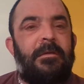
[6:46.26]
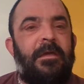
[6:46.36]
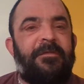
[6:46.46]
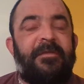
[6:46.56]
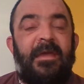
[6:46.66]

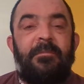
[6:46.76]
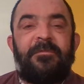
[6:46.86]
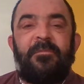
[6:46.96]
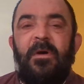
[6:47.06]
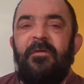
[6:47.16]
It
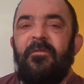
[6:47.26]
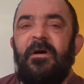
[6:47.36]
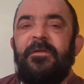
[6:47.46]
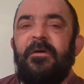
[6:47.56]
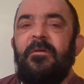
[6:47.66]
seems whatever
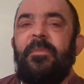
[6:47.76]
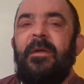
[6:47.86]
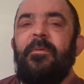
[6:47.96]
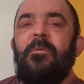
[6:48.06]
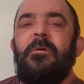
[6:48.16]
I do,
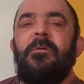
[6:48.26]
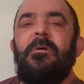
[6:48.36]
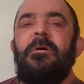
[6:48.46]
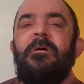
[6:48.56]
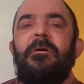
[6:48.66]
people
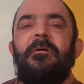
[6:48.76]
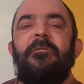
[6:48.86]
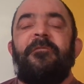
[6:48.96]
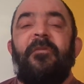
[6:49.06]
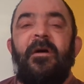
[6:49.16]
will
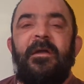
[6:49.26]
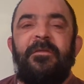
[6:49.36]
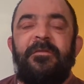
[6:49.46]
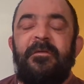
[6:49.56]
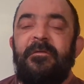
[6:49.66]

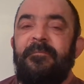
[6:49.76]
find